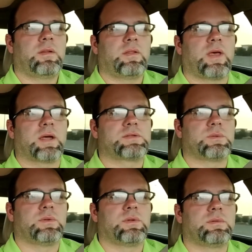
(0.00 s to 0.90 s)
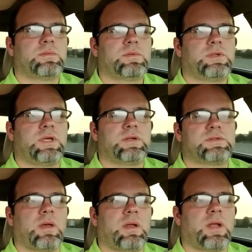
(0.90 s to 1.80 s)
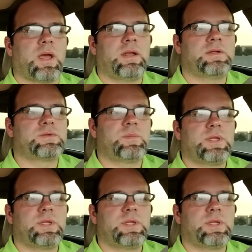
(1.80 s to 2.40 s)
the actual gears. A 9-inch would